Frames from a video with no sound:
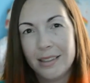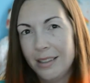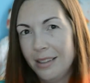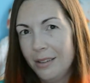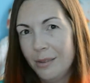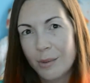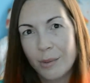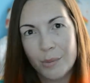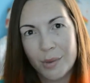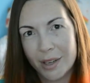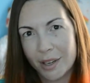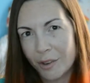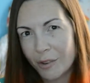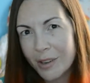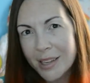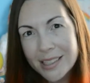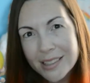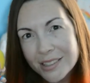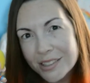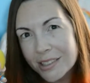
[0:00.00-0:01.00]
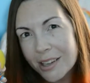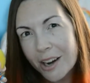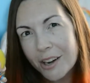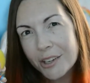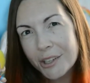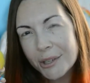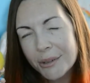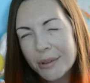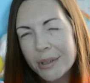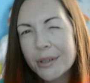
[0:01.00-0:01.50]
You don't want green star,
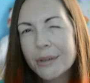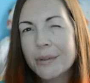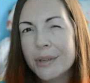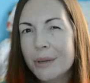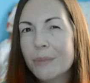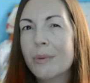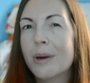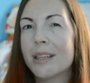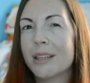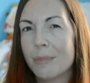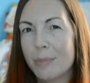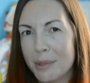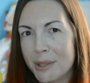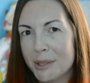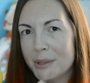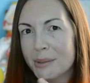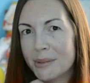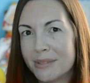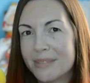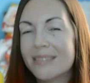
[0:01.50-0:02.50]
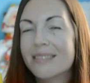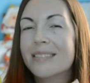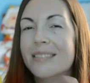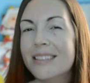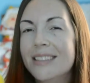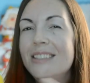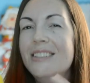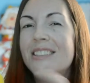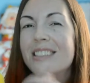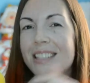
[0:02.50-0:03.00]
do you? You want the blue.
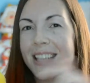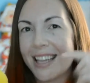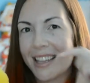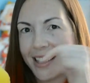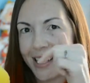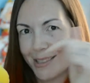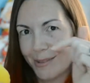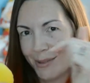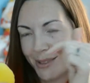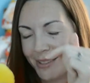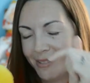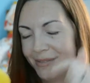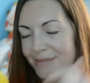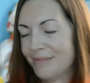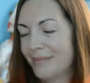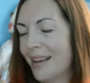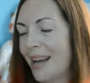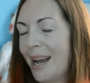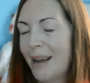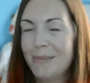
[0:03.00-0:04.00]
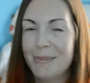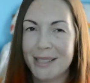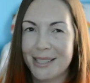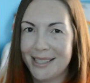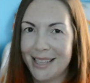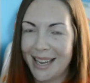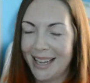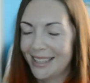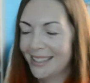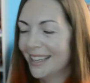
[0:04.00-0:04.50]
You should get this one. I'm
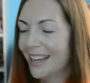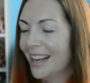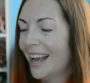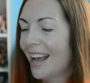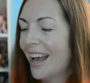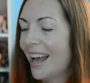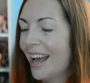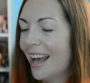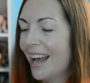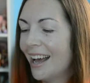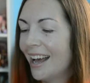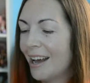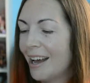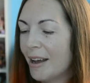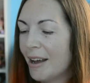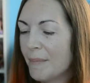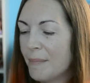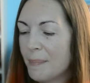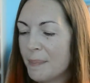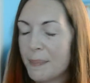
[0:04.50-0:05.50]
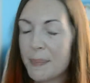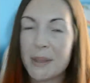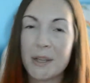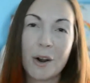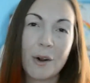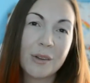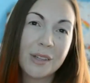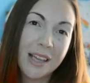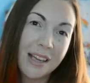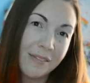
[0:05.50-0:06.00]
just saying. But
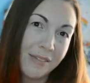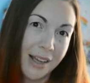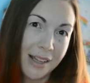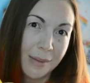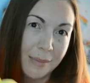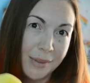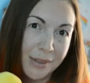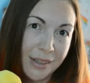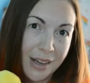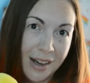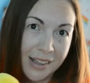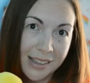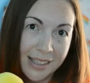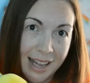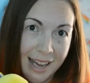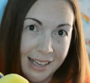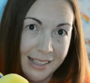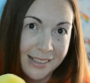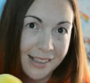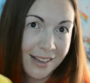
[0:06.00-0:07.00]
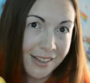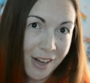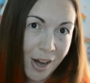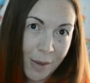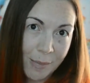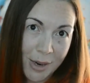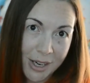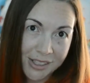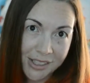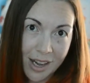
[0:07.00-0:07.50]
they're only available online on
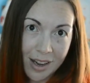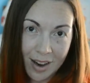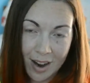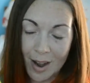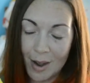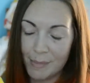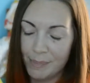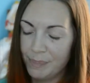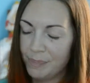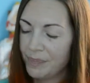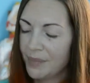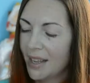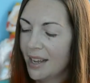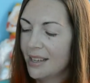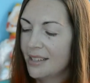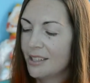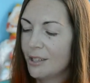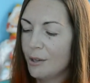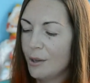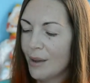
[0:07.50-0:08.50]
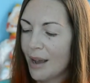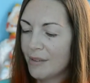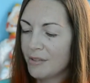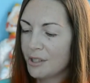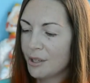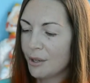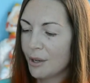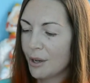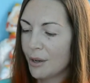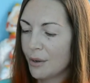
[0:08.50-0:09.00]
Hallmark.com, so you have
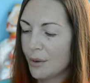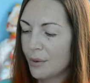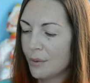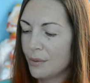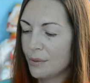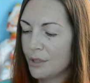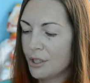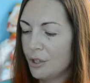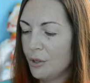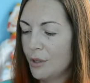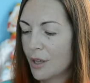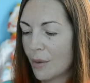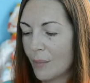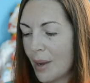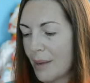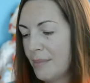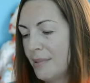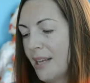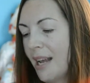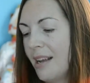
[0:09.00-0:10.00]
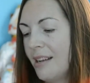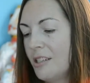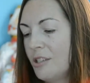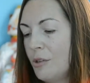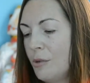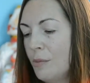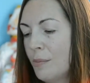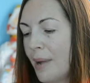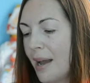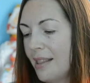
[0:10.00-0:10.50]
to go to their website
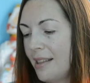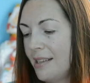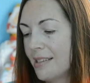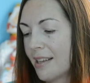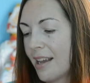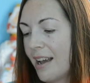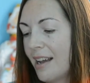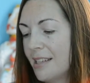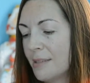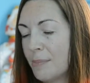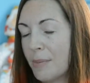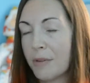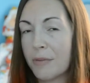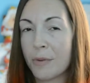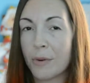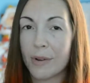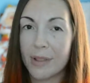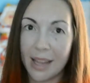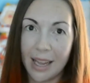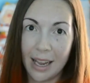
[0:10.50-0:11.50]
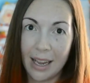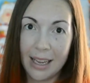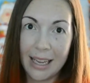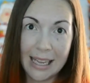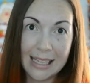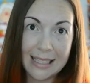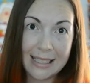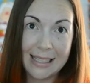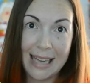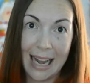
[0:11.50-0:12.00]
to buy these guys before they
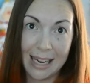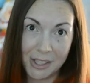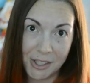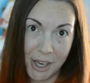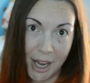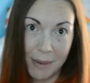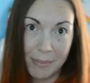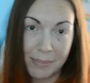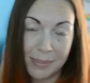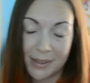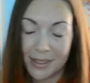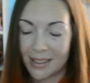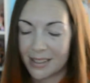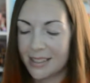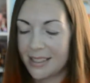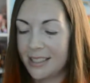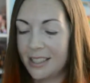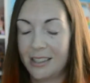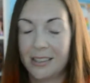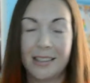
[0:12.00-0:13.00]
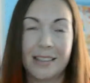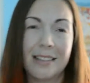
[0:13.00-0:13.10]
get snatched up, because